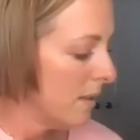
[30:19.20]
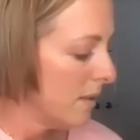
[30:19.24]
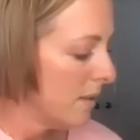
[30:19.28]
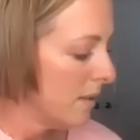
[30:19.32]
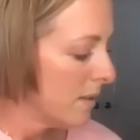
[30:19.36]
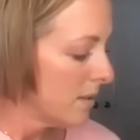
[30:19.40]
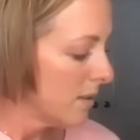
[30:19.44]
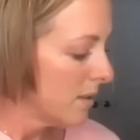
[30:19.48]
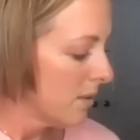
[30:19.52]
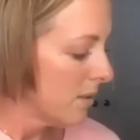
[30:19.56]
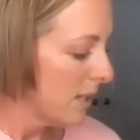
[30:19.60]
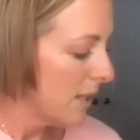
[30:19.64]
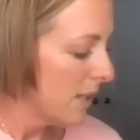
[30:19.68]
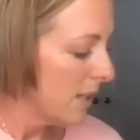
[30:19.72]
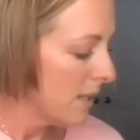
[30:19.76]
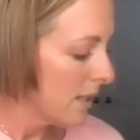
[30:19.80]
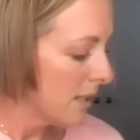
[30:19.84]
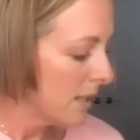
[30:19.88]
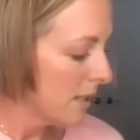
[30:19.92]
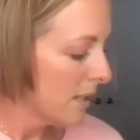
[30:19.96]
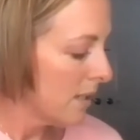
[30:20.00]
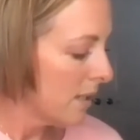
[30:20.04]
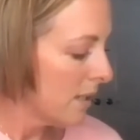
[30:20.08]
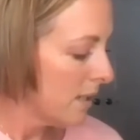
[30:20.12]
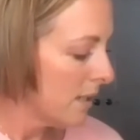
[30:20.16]
So like
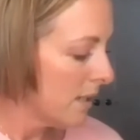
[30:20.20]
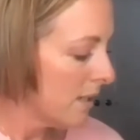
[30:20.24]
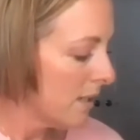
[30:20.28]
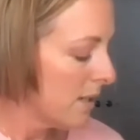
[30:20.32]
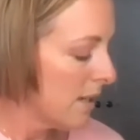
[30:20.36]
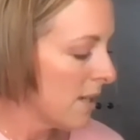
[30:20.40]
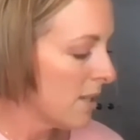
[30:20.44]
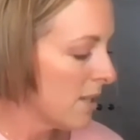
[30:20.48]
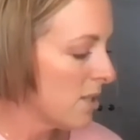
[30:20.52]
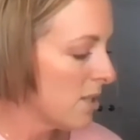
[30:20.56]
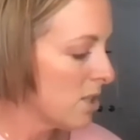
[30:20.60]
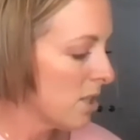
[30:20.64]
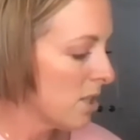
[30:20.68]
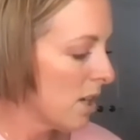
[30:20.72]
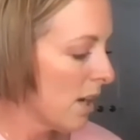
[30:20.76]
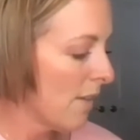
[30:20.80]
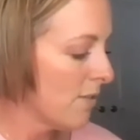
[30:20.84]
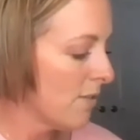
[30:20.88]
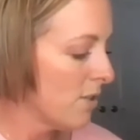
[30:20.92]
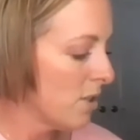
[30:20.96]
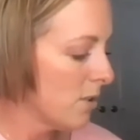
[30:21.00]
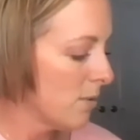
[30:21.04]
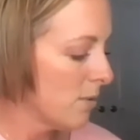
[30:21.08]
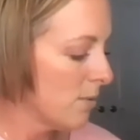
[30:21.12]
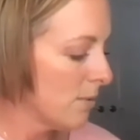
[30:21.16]
a
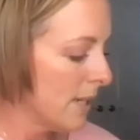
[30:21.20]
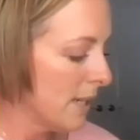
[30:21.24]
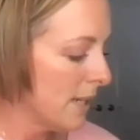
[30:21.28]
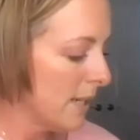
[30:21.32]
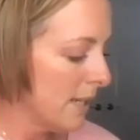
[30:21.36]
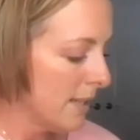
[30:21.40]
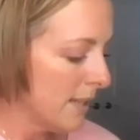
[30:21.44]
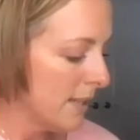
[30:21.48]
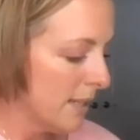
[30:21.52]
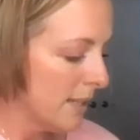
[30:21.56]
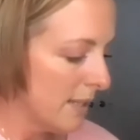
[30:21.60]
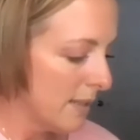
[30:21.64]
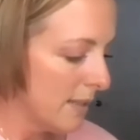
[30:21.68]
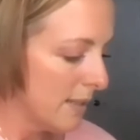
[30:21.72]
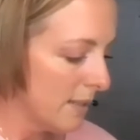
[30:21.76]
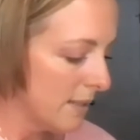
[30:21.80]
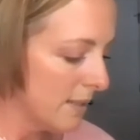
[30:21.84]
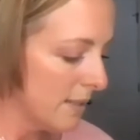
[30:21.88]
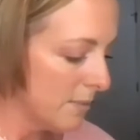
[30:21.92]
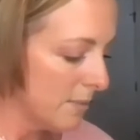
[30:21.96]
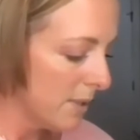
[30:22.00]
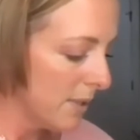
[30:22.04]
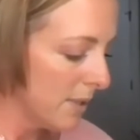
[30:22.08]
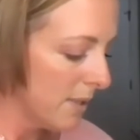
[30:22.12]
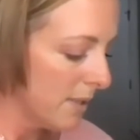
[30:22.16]
softer red, like
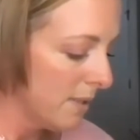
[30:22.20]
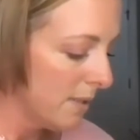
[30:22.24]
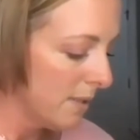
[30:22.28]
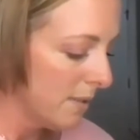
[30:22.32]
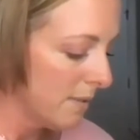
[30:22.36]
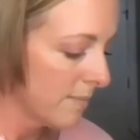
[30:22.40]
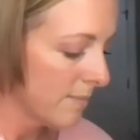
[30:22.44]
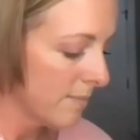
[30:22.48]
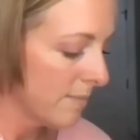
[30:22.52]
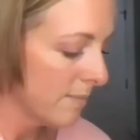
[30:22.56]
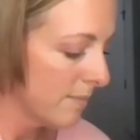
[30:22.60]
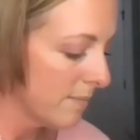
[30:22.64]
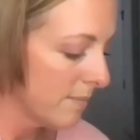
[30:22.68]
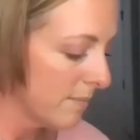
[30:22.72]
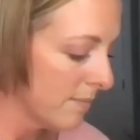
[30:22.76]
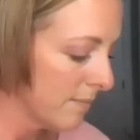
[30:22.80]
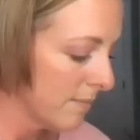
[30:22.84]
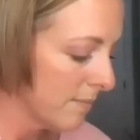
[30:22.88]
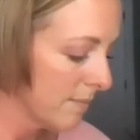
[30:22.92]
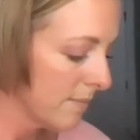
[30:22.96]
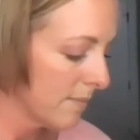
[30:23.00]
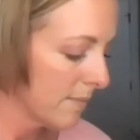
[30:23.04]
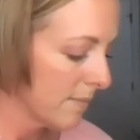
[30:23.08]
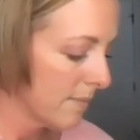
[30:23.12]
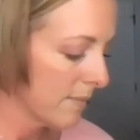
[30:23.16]
this one
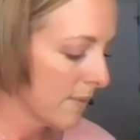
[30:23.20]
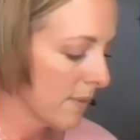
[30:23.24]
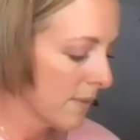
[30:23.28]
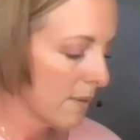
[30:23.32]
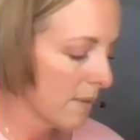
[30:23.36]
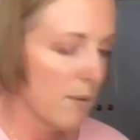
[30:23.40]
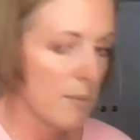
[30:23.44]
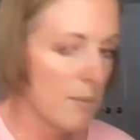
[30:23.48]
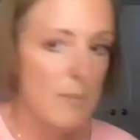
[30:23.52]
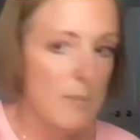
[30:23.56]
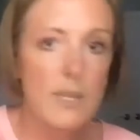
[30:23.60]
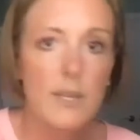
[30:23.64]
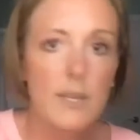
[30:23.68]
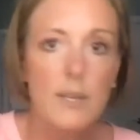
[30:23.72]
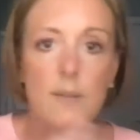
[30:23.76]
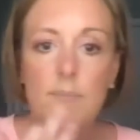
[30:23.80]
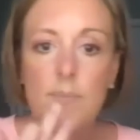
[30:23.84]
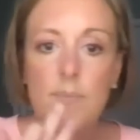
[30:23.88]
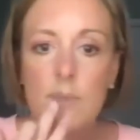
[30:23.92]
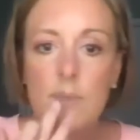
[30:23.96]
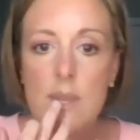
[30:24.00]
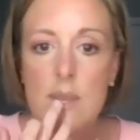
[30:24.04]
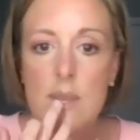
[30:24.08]
would be good.